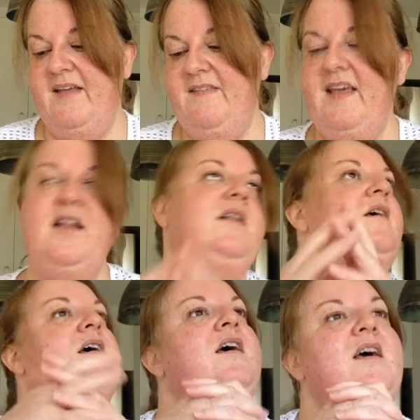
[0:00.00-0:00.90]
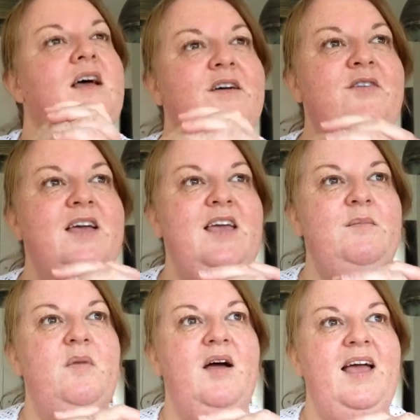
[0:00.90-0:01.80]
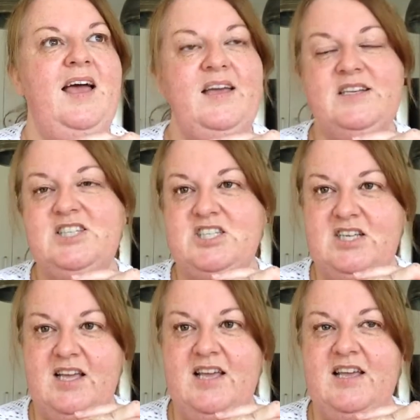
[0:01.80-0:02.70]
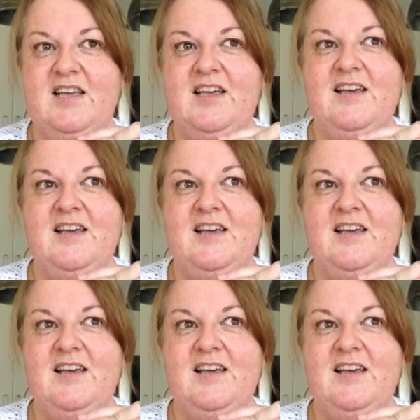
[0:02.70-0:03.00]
then if I get my A into G,